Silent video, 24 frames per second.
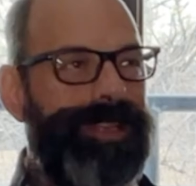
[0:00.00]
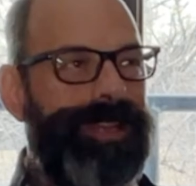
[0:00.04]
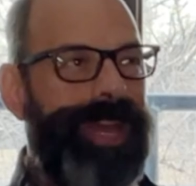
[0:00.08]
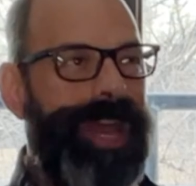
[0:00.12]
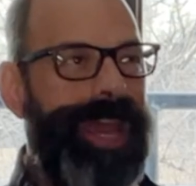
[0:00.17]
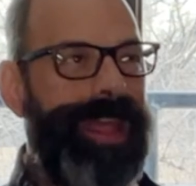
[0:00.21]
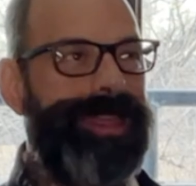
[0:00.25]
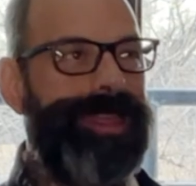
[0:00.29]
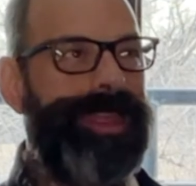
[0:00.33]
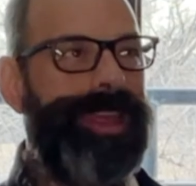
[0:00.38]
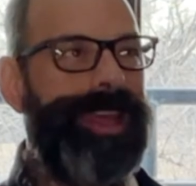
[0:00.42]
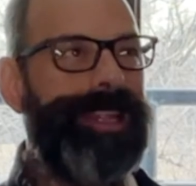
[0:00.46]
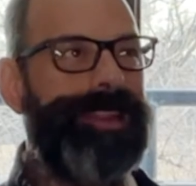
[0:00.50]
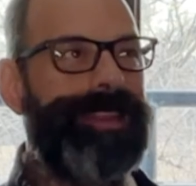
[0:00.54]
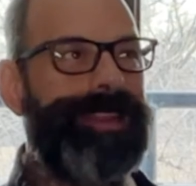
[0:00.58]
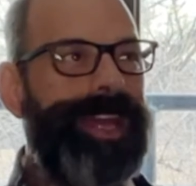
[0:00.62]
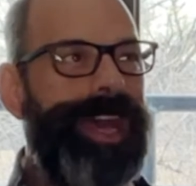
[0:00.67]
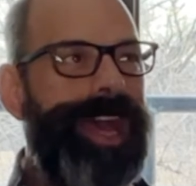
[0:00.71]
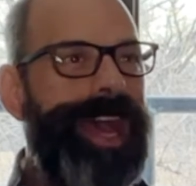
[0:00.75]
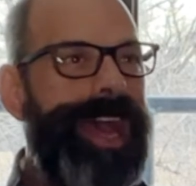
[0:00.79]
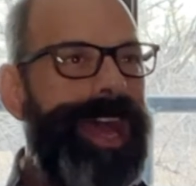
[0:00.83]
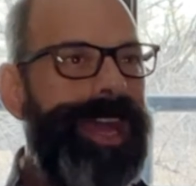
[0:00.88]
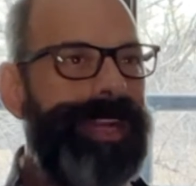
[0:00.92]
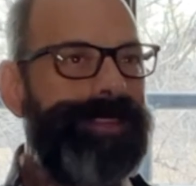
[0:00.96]
I think
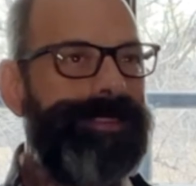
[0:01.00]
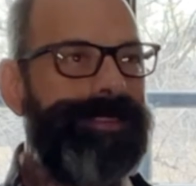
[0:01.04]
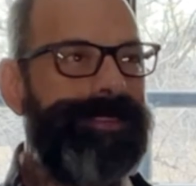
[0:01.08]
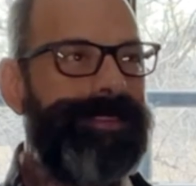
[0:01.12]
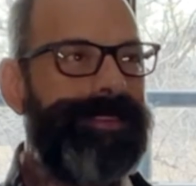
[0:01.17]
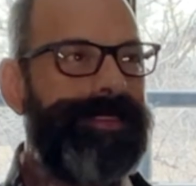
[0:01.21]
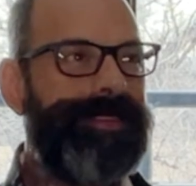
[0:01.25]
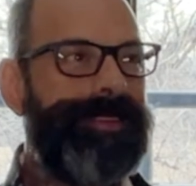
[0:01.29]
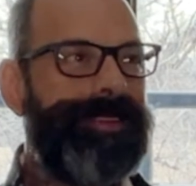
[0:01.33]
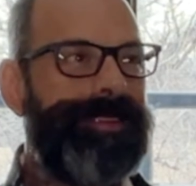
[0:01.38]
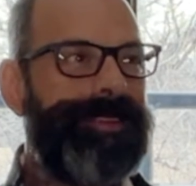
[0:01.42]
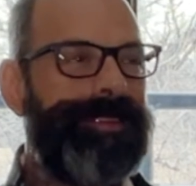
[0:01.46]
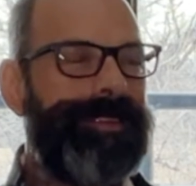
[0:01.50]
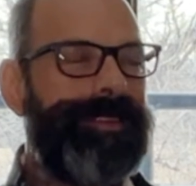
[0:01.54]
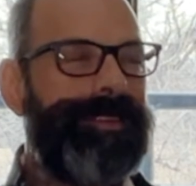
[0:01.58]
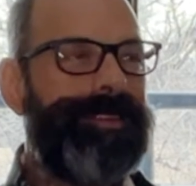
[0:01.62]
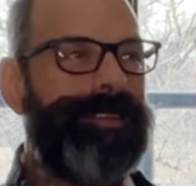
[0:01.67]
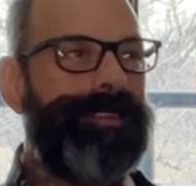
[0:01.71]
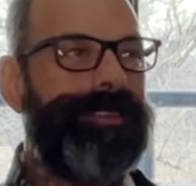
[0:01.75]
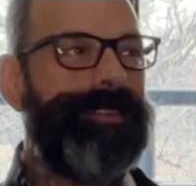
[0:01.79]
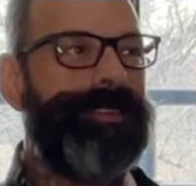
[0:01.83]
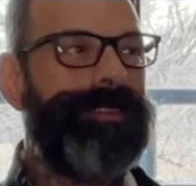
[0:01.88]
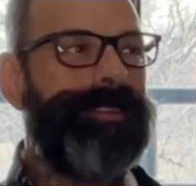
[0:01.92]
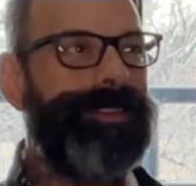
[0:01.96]
that
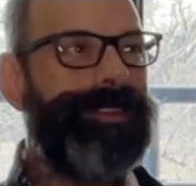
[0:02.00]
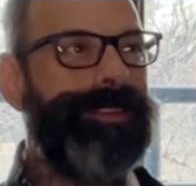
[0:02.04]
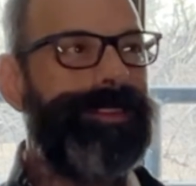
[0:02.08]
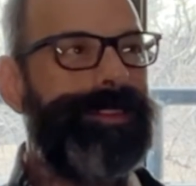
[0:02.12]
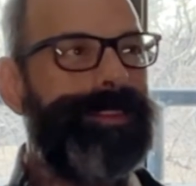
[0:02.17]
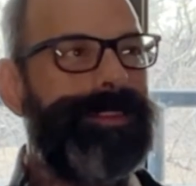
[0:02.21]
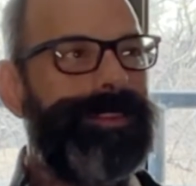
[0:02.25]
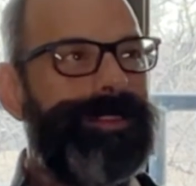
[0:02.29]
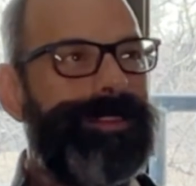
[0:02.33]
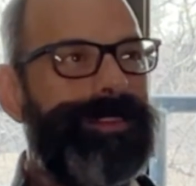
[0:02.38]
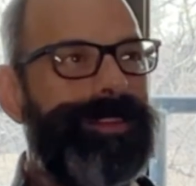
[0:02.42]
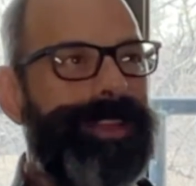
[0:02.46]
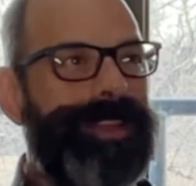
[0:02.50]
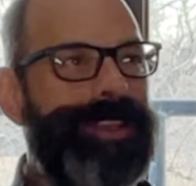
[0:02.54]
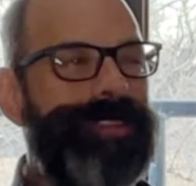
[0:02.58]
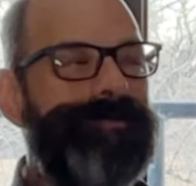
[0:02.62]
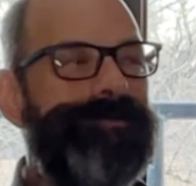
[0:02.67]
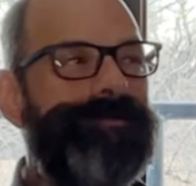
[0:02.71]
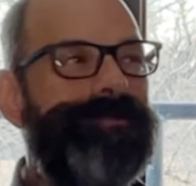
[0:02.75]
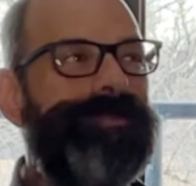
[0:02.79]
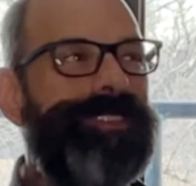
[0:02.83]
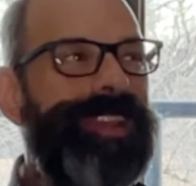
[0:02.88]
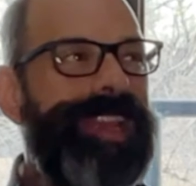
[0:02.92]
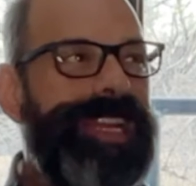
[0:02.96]
the
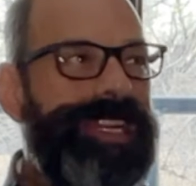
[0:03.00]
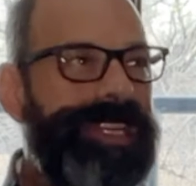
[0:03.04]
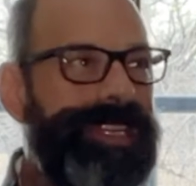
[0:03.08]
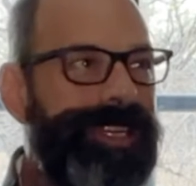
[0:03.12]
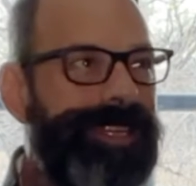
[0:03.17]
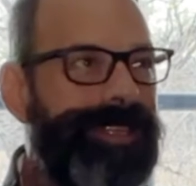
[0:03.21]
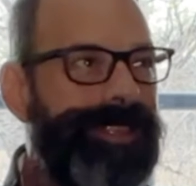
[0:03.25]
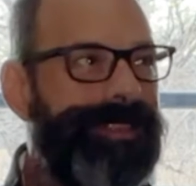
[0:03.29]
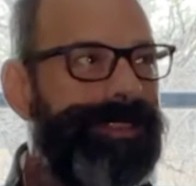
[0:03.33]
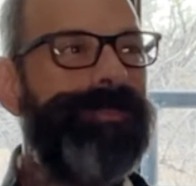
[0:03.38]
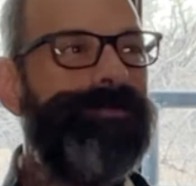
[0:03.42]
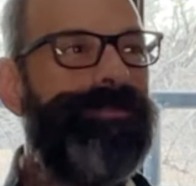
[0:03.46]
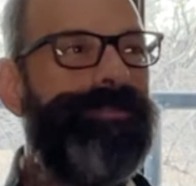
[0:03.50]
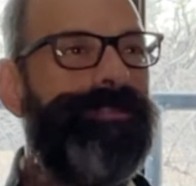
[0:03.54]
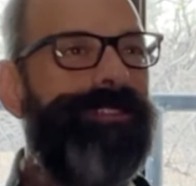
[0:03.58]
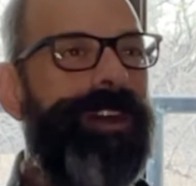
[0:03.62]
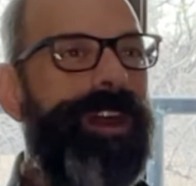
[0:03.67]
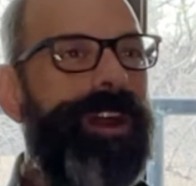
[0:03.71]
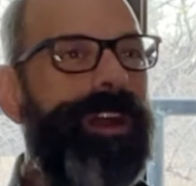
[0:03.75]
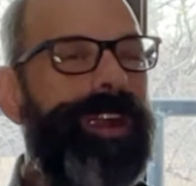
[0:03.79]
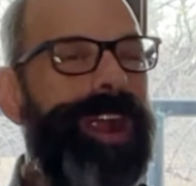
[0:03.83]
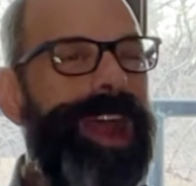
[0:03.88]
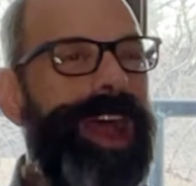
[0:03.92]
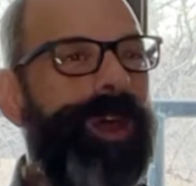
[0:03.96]
convenience
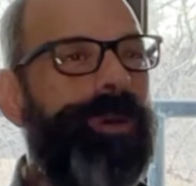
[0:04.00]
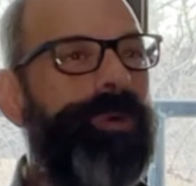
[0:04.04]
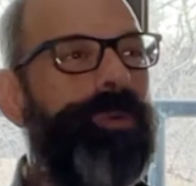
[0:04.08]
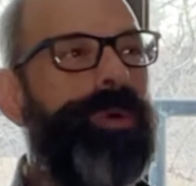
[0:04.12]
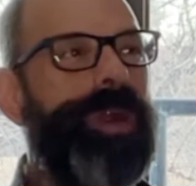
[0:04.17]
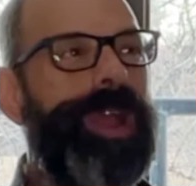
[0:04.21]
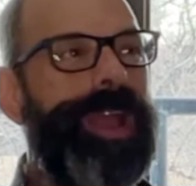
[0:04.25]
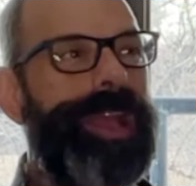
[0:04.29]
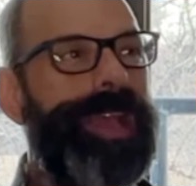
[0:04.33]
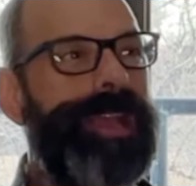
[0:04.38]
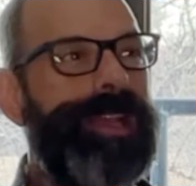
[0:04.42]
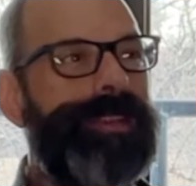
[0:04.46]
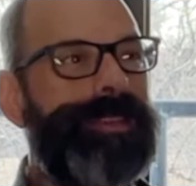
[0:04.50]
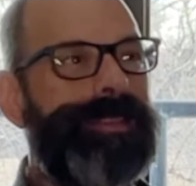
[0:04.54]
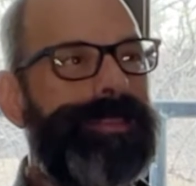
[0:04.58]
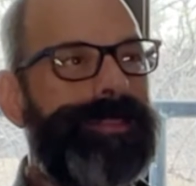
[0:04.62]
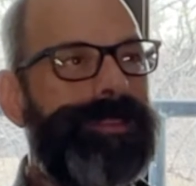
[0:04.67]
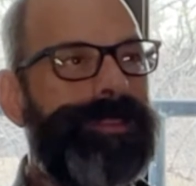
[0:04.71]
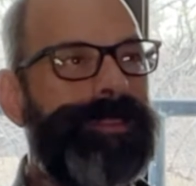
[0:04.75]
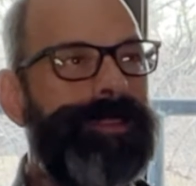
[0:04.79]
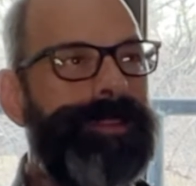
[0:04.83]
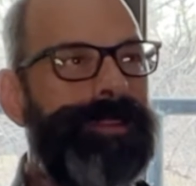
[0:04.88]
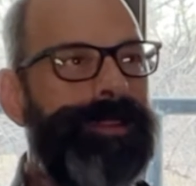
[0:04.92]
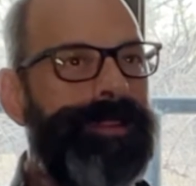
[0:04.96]
far
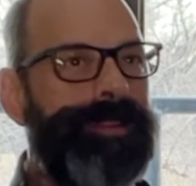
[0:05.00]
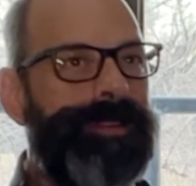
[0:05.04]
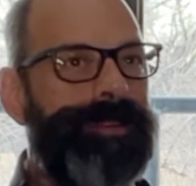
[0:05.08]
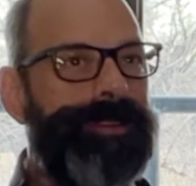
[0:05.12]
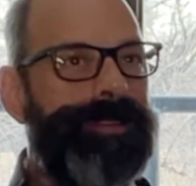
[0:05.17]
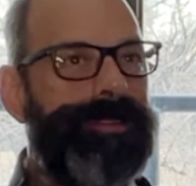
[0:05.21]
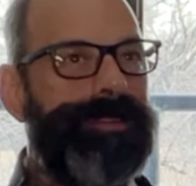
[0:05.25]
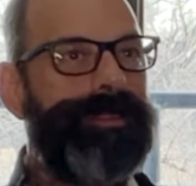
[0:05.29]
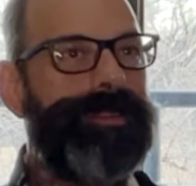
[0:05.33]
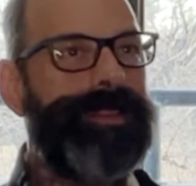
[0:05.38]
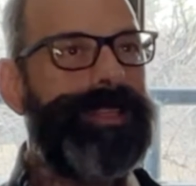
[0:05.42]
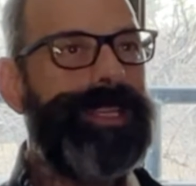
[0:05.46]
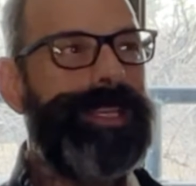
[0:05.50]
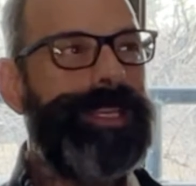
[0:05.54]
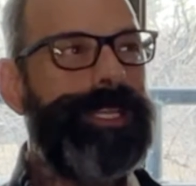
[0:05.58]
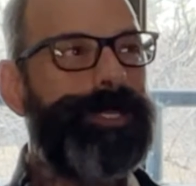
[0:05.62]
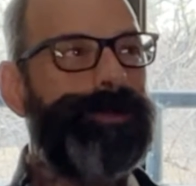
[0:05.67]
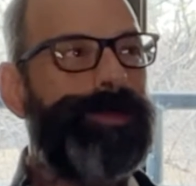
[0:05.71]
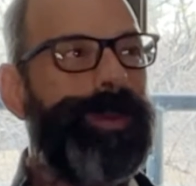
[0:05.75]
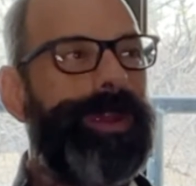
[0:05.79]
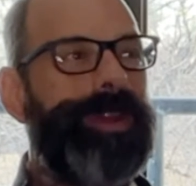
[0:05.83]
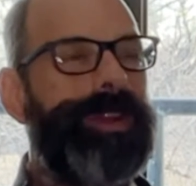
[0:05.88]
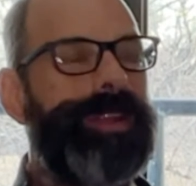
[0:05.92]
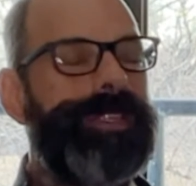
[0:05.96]
outweighs the
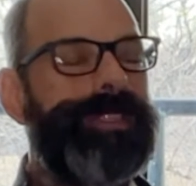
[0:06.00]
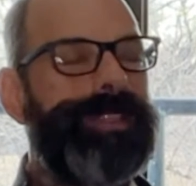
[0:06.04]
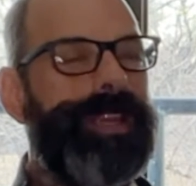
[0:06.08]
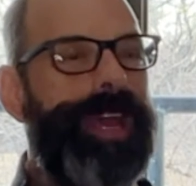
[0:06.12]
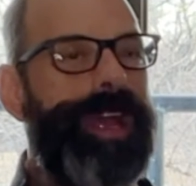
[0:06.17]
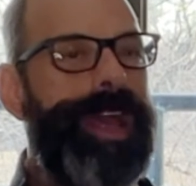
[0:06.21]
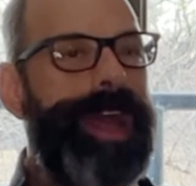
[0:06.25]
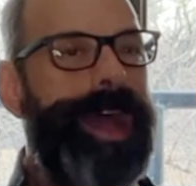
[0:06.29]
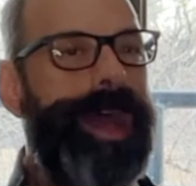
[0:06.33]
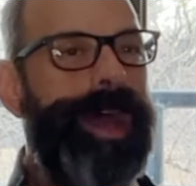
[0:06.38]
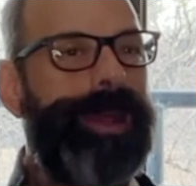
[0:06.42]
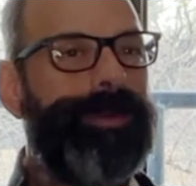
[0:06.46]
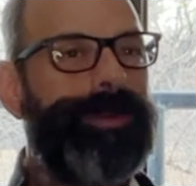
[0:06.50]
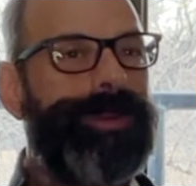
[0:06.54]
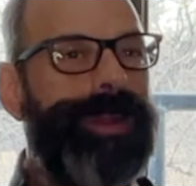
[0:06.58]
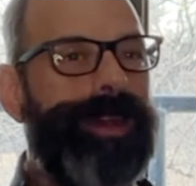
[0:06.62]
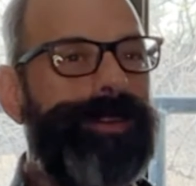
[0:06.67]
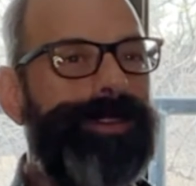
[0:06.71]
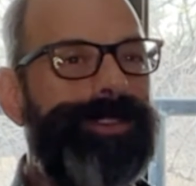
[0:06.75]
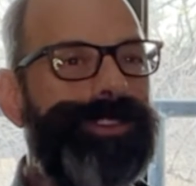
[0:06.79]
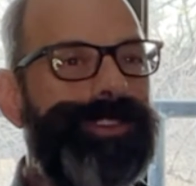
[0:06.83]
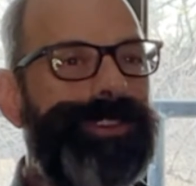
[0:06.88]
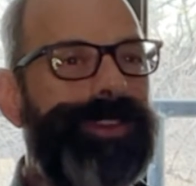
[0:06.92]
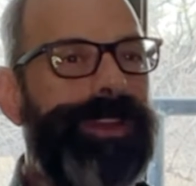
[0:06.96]
experience I had when I
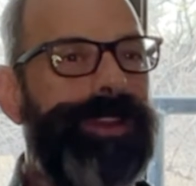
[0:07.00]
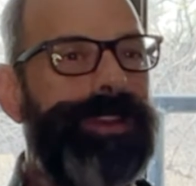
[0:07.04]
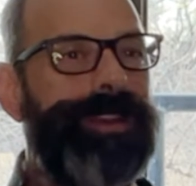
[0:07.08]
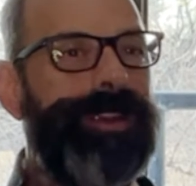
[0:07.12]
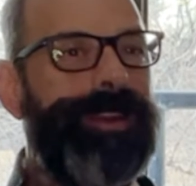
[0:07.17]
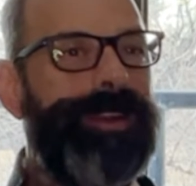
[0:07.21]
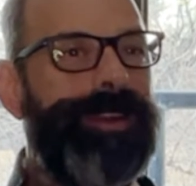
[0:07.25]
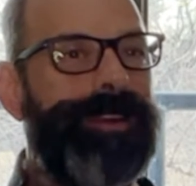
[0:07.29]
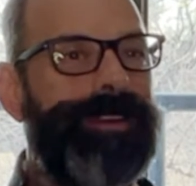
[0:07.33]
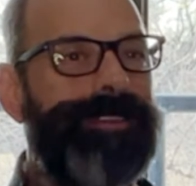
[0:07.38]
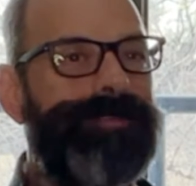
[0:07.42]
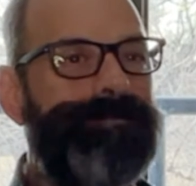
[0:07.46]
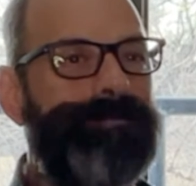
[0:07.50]
was younger of